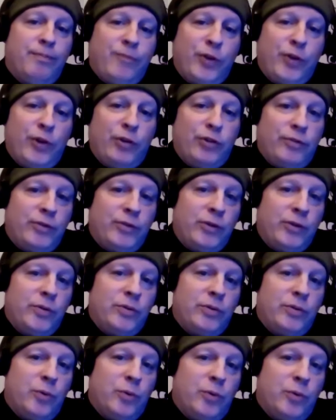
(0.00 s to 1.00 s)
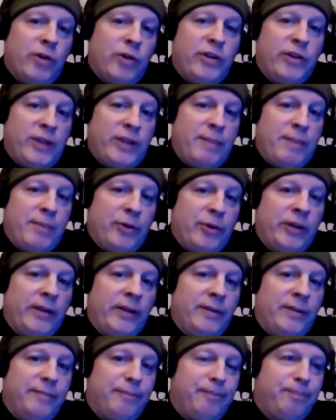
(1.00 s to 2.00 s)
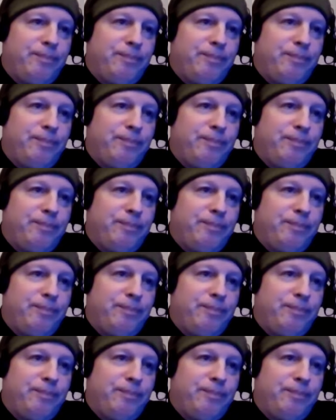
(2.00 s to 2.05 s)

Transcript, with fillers: for those of you wondering, same building.